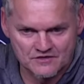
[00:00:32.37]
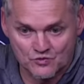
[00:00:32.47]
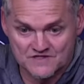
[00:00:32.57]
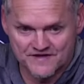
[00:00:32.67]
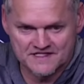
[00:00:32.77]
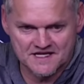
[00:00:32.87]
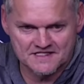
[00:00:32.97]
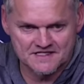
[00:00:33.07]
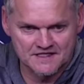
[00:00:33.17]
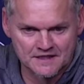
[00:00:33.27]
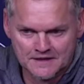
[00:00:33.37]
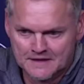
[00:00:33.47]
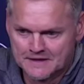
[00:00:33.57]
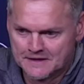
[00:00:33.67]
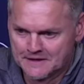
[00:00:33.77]
I thought it was fantastic,
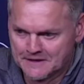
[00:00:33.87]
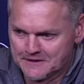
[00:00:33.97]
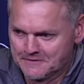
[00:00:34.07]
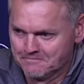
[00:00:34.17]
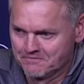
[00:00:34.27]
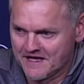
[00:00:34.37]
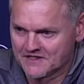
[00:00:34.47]
um,